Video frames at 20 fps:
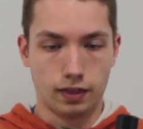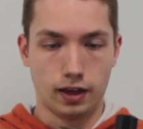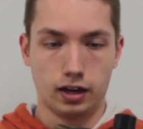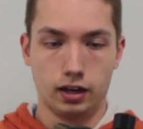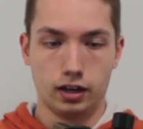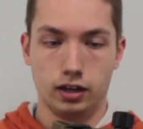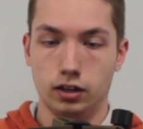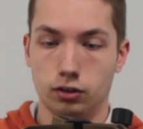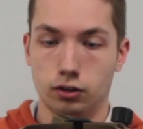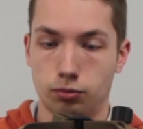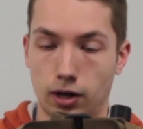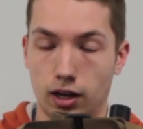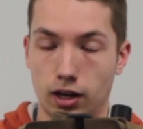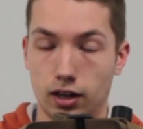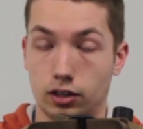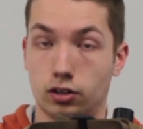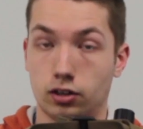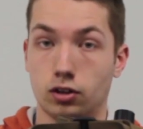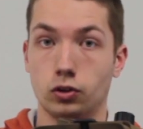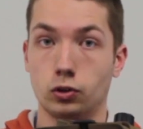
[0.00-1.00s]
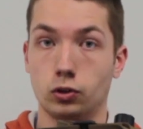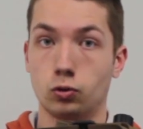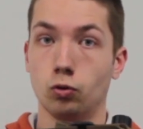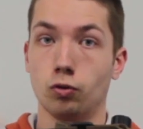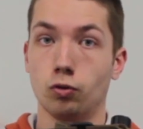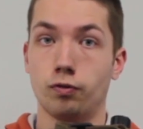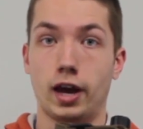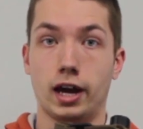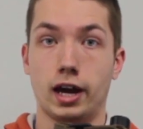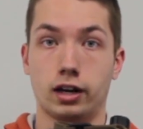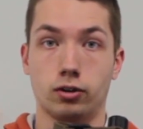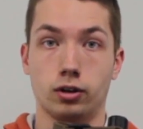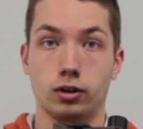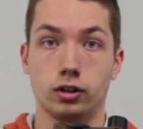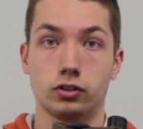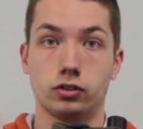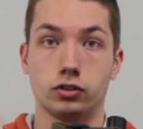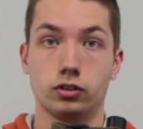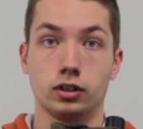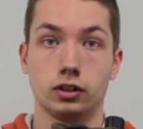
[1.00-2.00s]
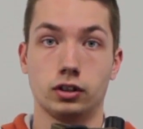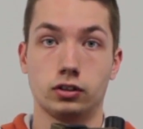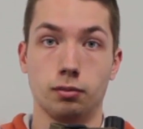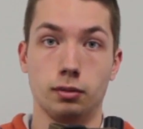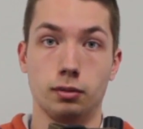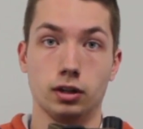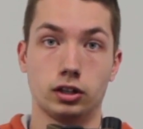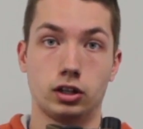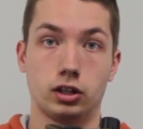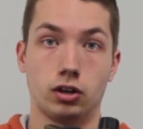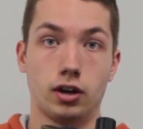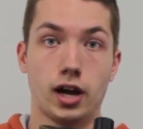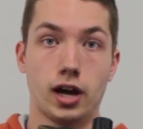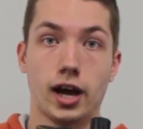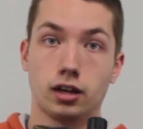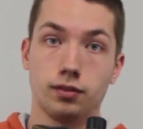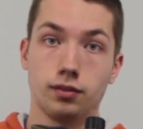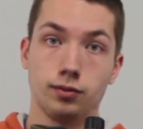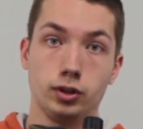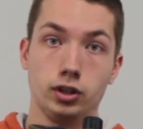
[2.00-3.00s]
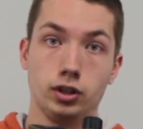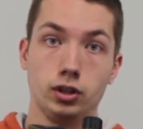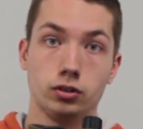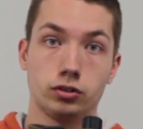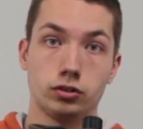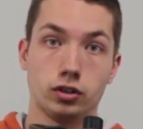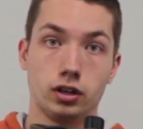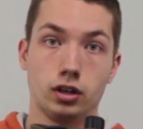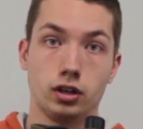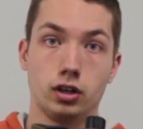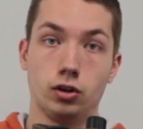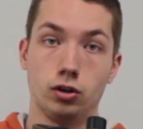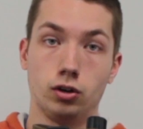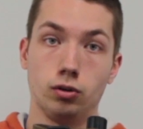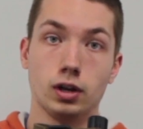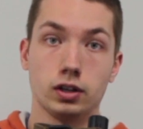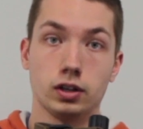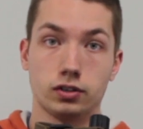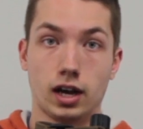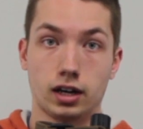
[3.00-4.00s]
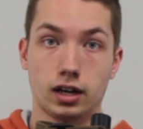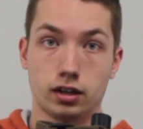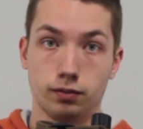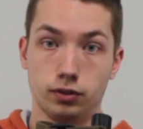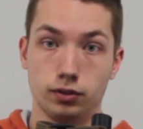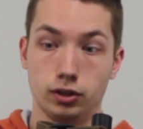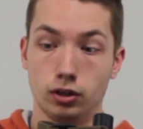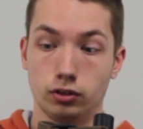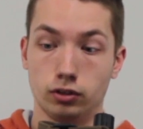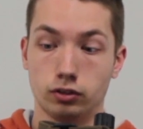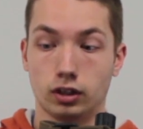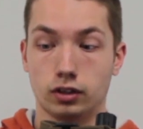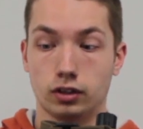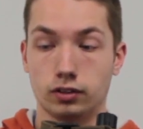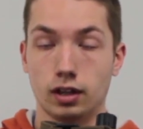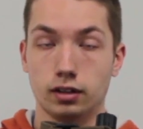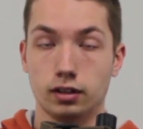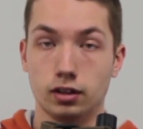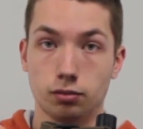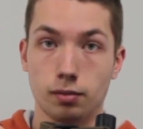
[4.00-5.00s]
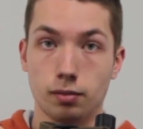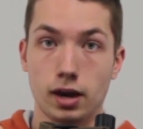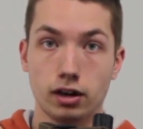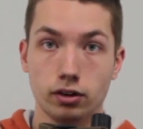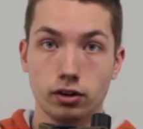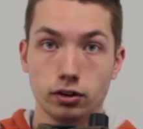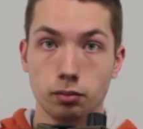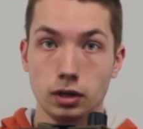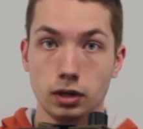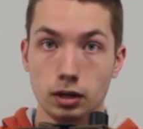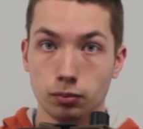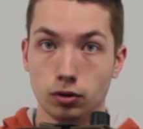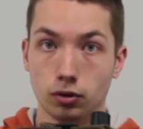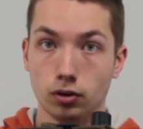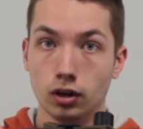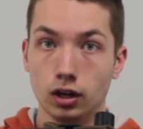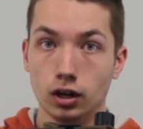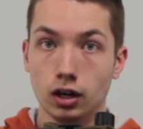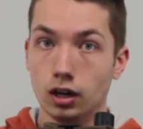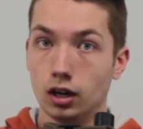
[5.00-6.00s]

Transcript: that is what I like to call the cool factor. It's, does the military actively use it, and who does actively use it? Because that does matter to people.